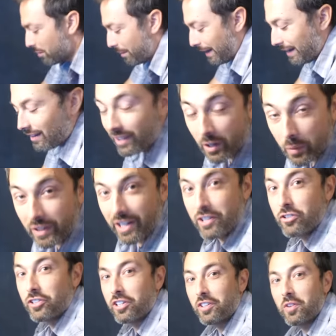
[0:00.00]
to make liquid
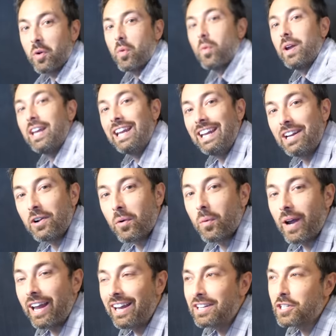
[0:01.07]
nitrogen, we need a
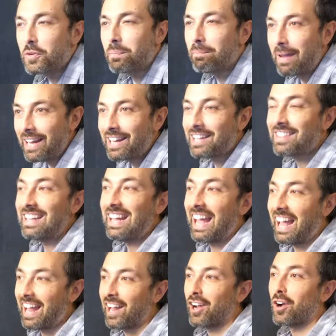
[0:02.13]
way to make the
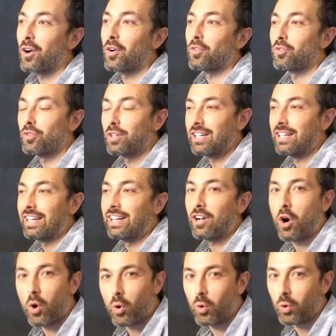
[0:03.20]
air really
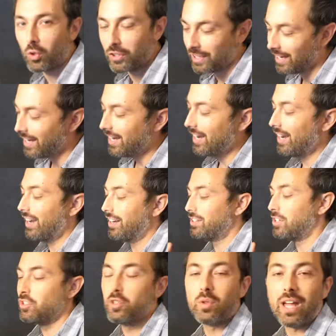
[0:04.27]
cold. And to
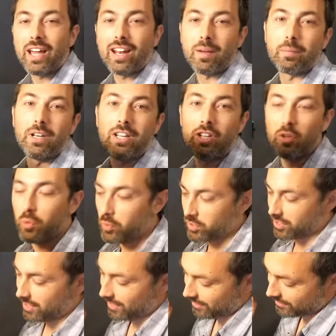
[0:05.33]
do that, I'm going to use
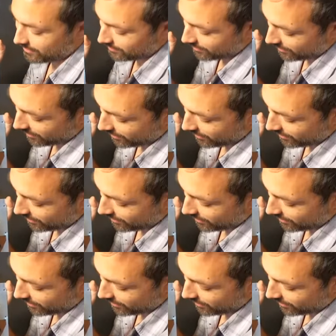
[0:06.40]
this